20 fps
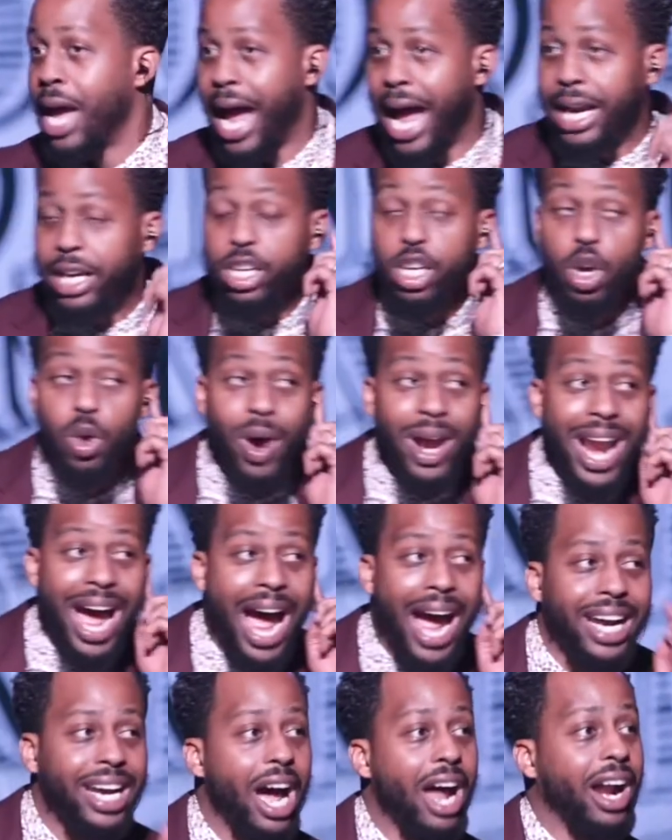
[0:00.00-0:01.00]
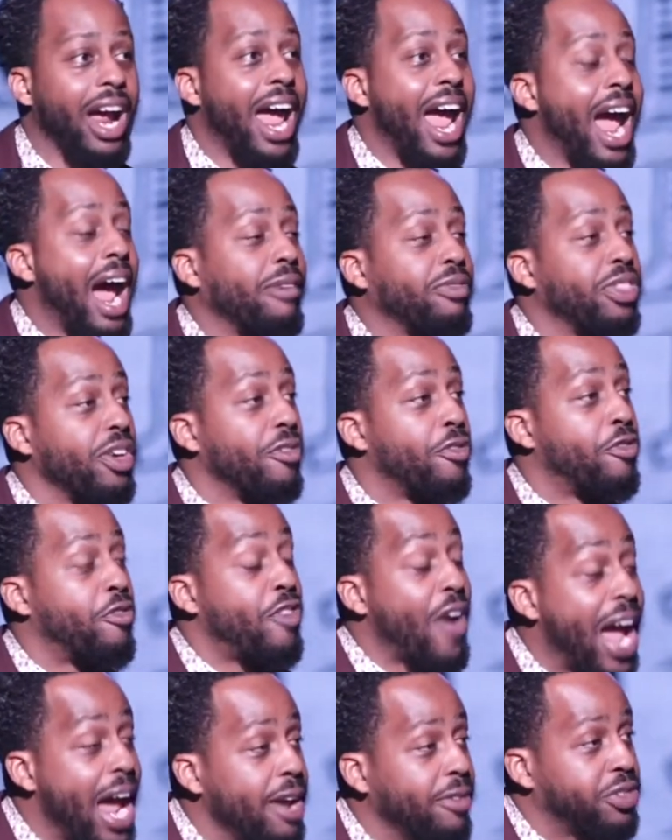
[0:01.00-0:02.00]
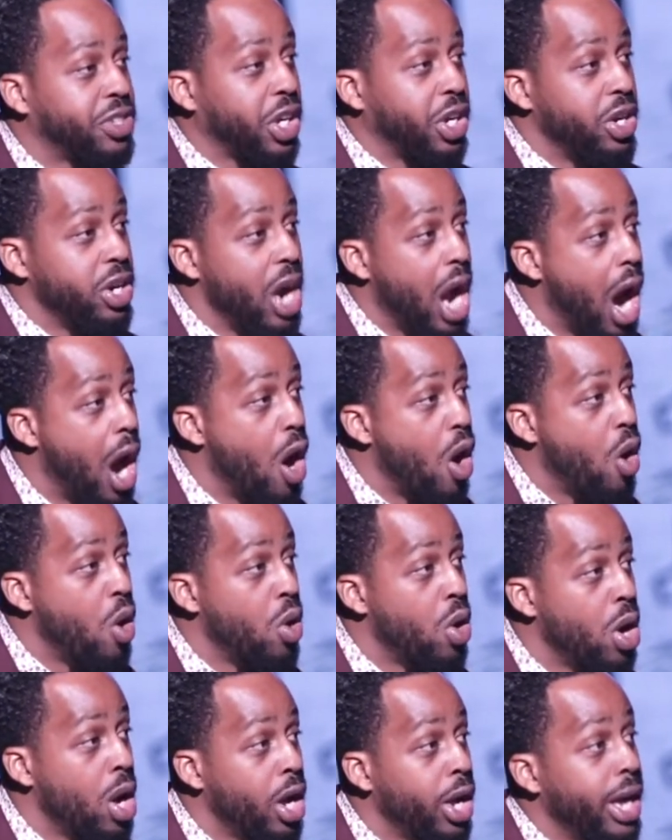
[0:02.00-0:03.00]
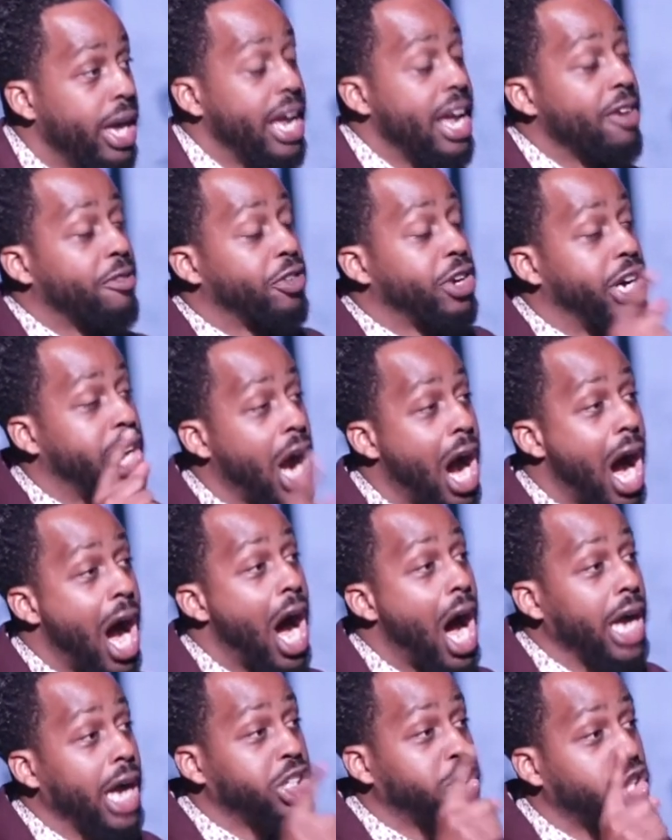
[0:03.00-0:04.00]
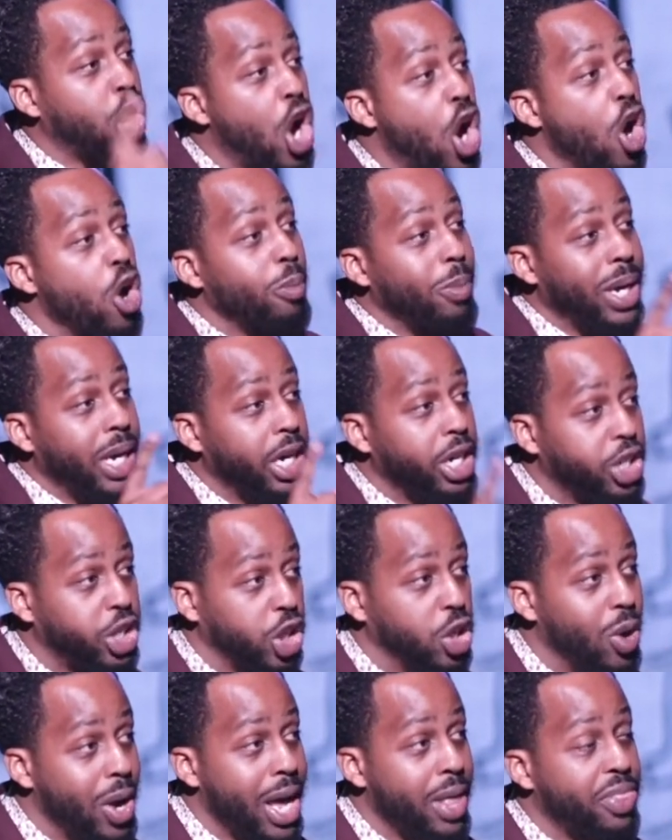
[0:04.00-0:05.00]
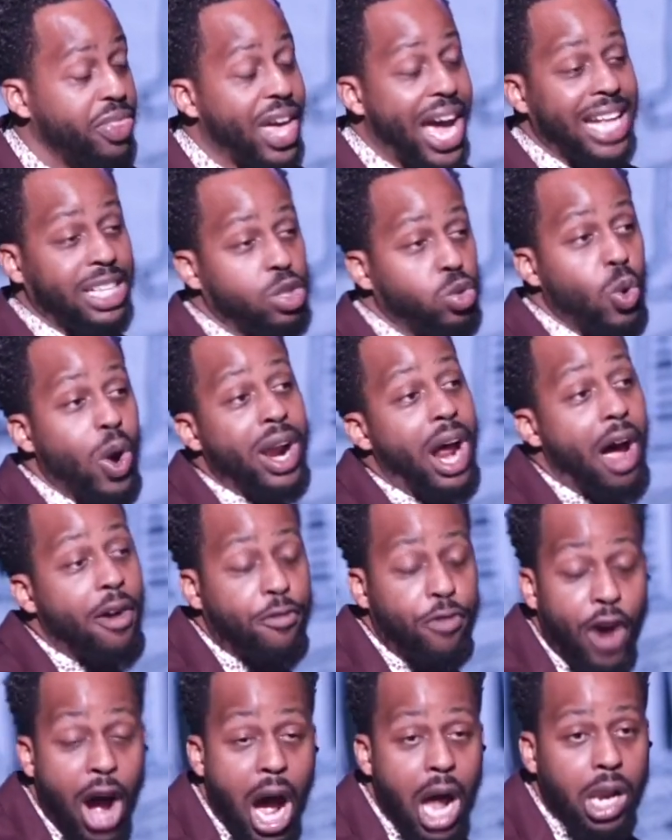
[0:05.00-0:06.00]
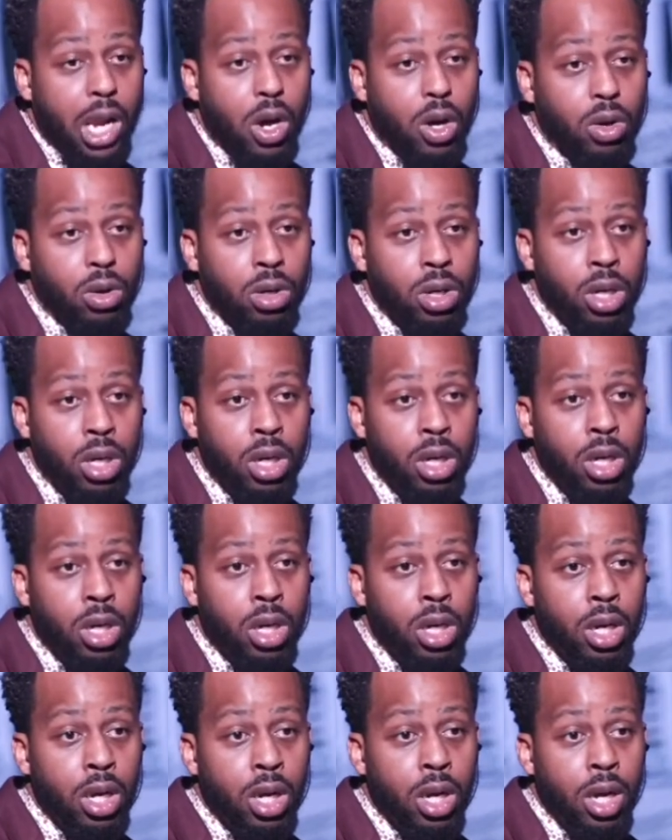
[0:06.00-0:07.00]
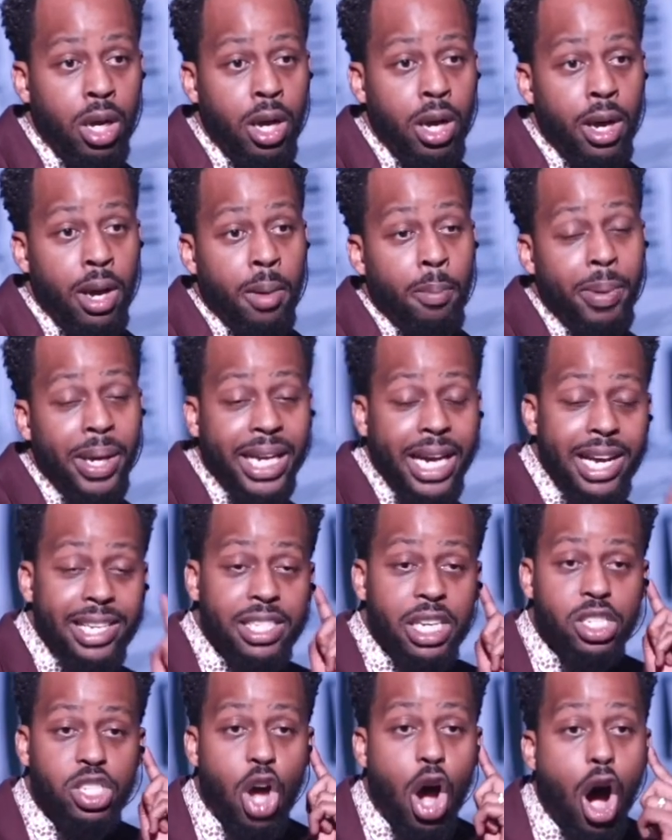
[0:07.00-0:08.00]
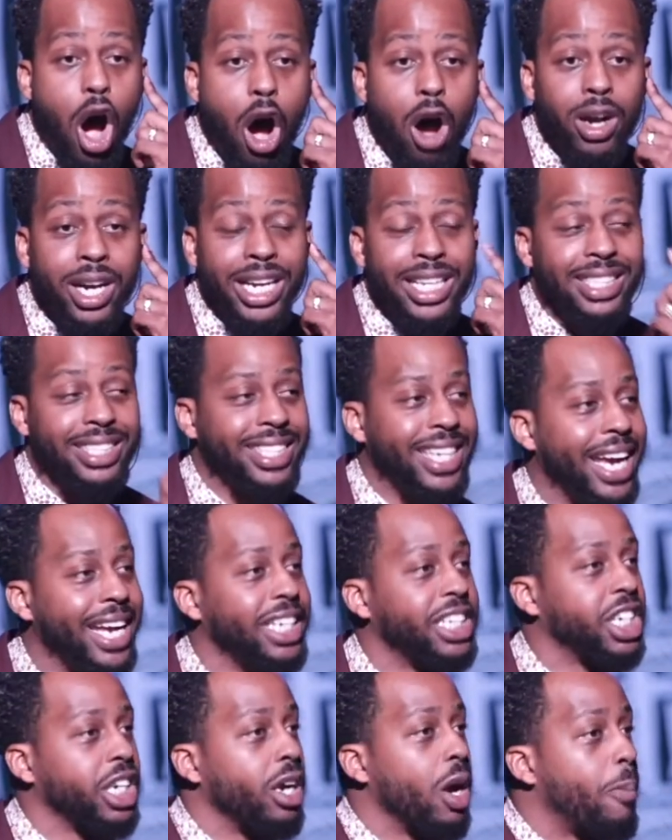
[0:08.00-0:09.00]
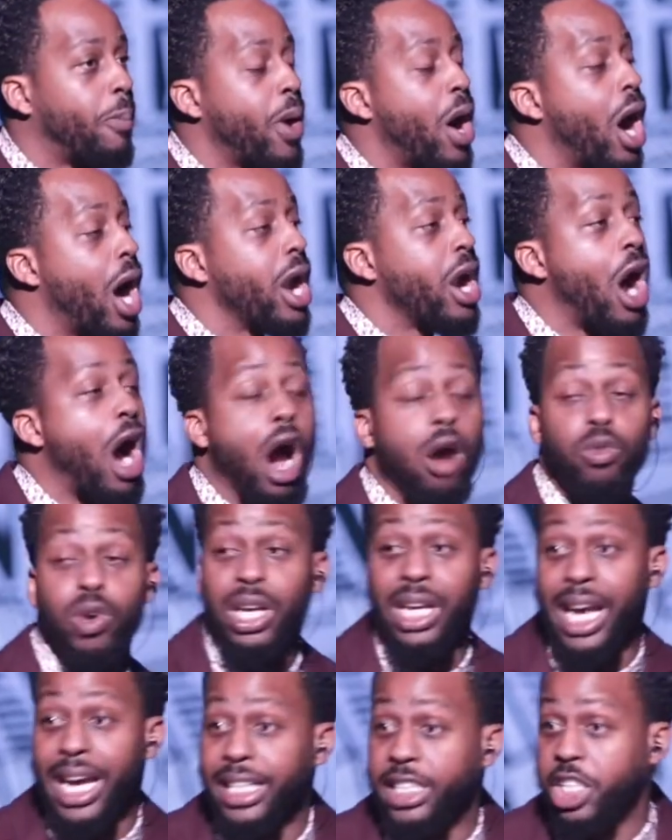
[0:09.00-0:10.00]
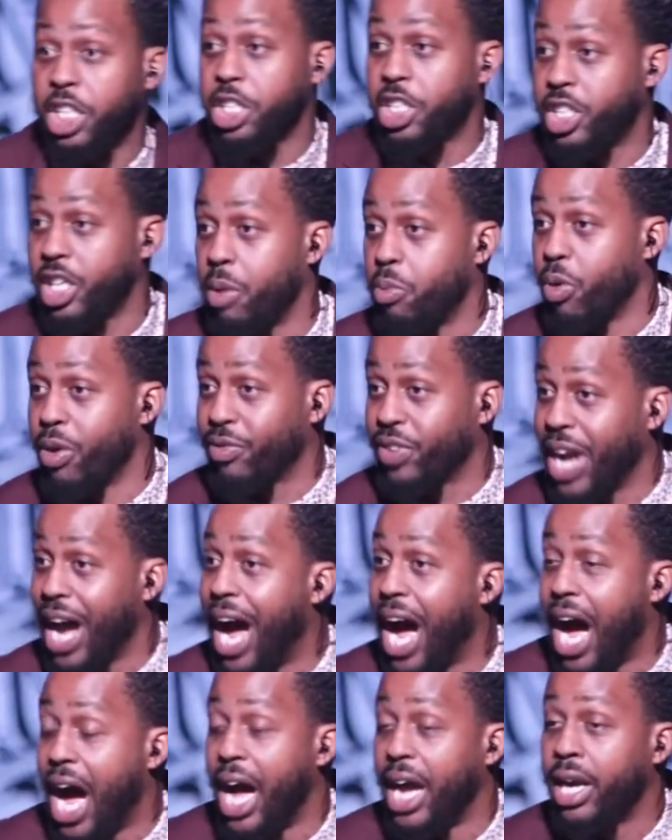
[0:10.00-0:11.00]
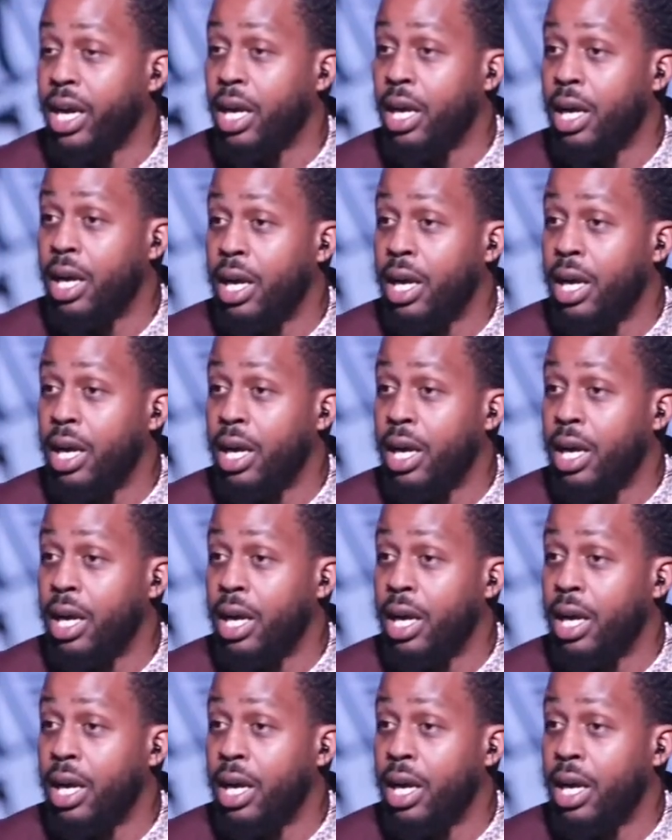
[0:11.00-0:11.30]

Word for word: And you and I got to have the faith to know if God told me to do it, that's what I follow. Because it's all contingent upon our relationship with God.